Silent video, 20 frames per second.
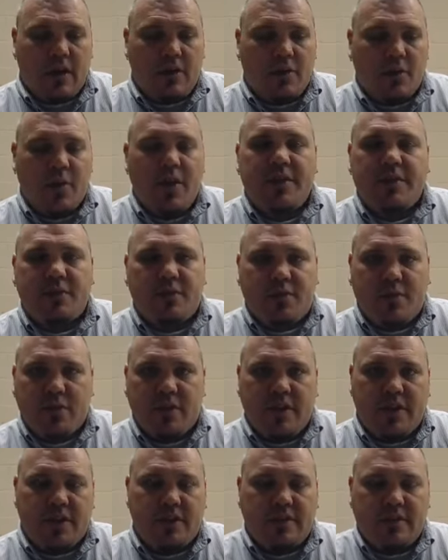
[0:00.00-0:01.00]
The reason for
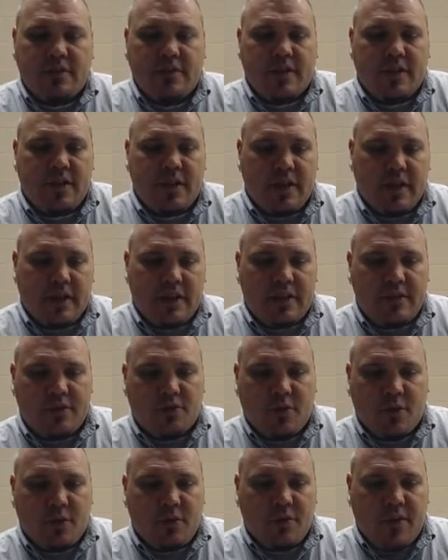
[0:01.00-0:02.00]
this
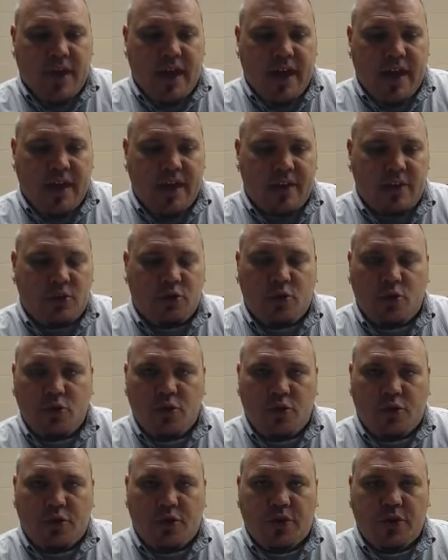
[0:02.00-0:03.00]
is that
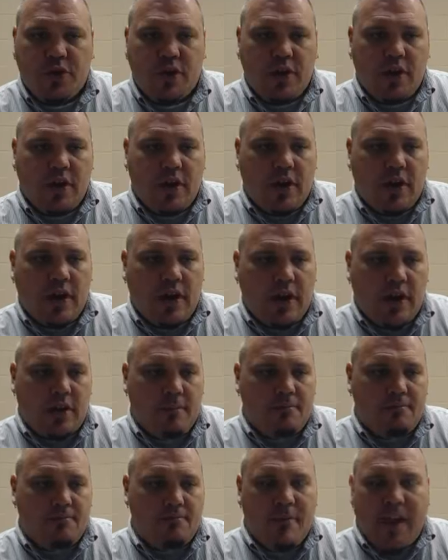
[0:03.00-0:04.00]
Luke,
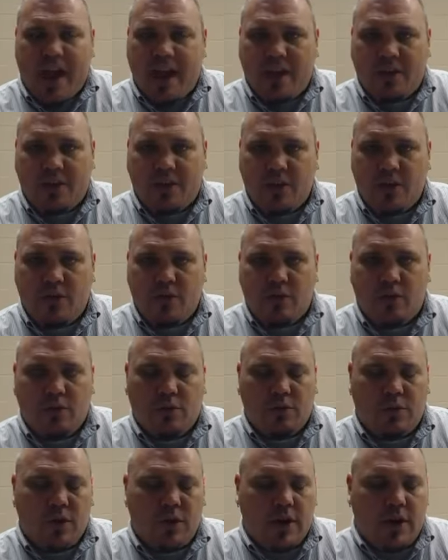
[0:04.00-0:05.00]

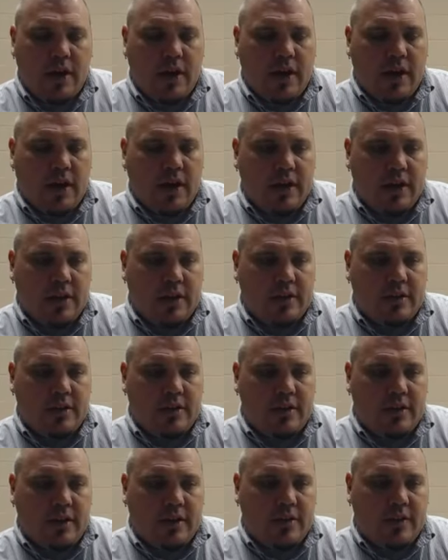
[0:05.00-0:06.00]
Matthew, and
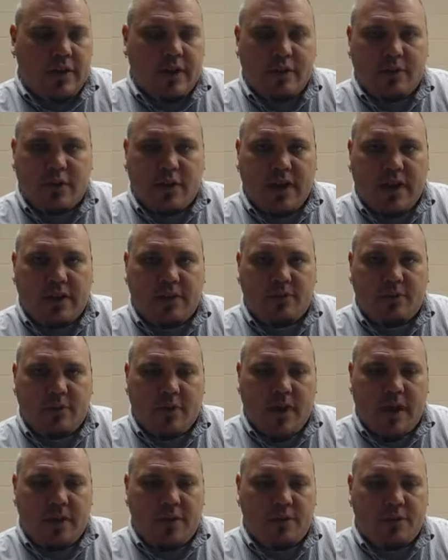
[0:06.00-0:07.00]
the other gospel
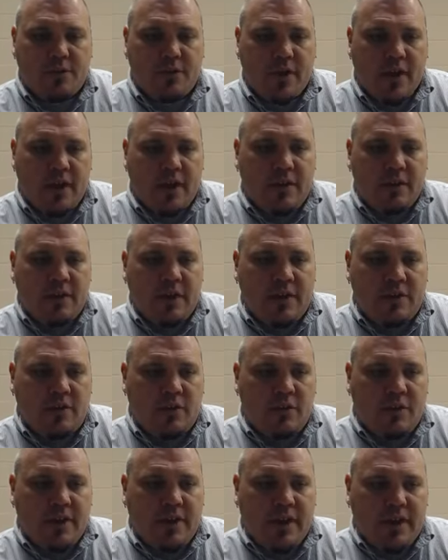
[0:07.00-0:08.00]
writers, they
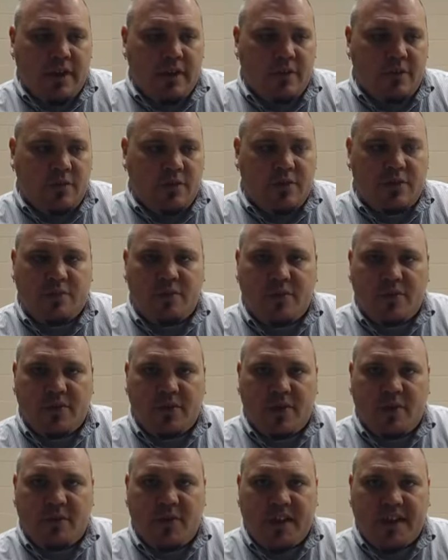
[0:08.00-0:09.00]
don't give
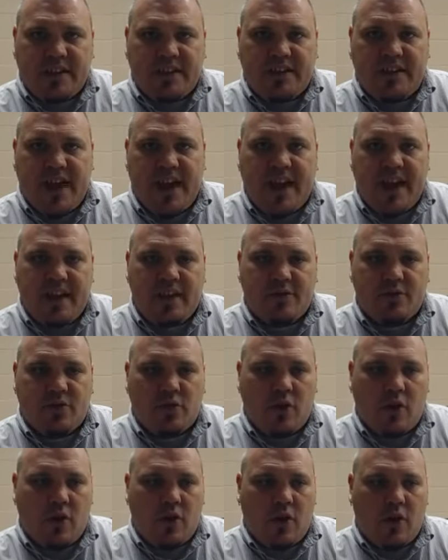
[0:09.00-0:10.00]
specific
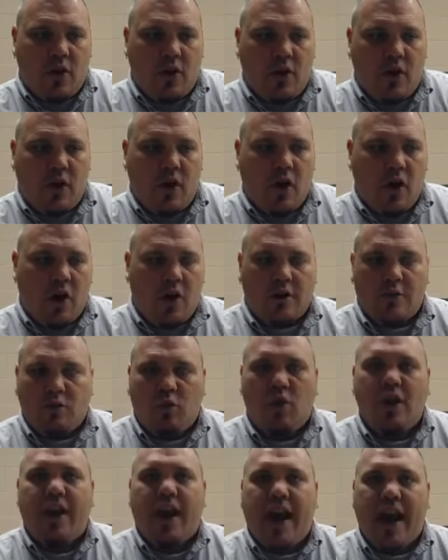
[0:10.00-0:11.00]
days on
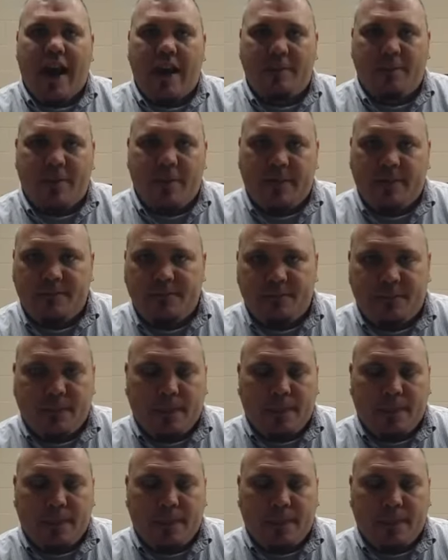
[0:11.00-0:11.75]
what happened.